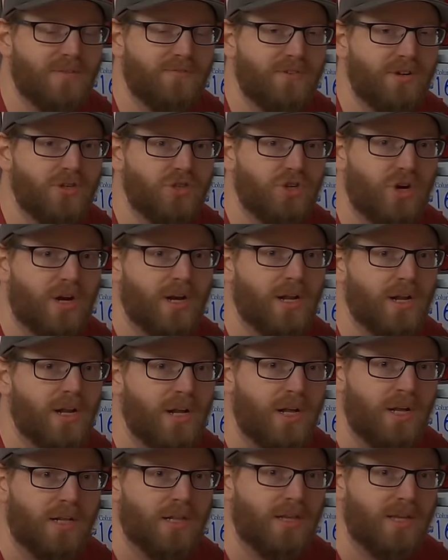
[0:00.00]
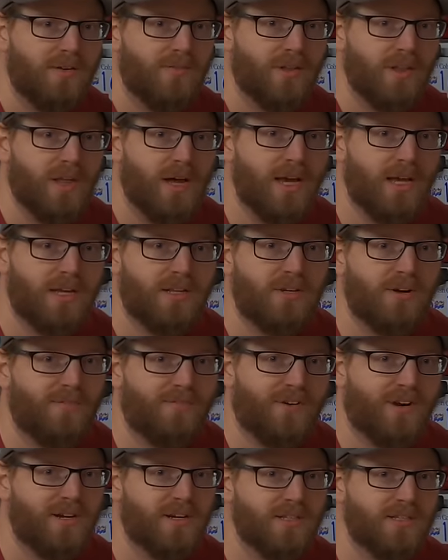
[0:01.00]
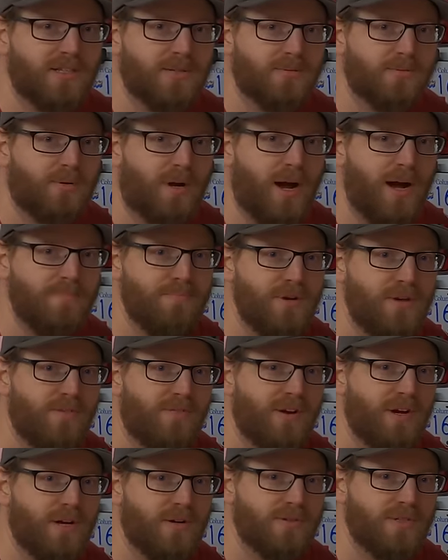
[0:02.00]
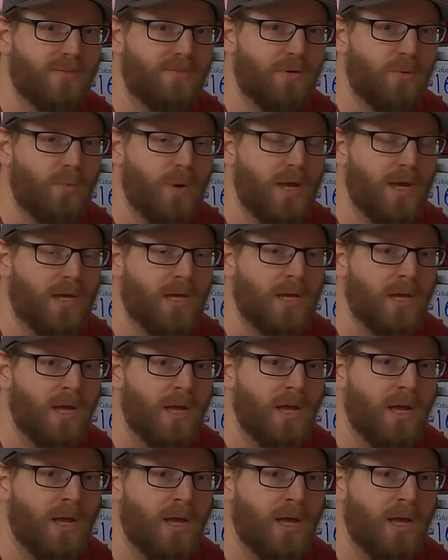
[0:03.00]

If you enjoyed it, leave a like. Don't forget to subscribe. New videos every week.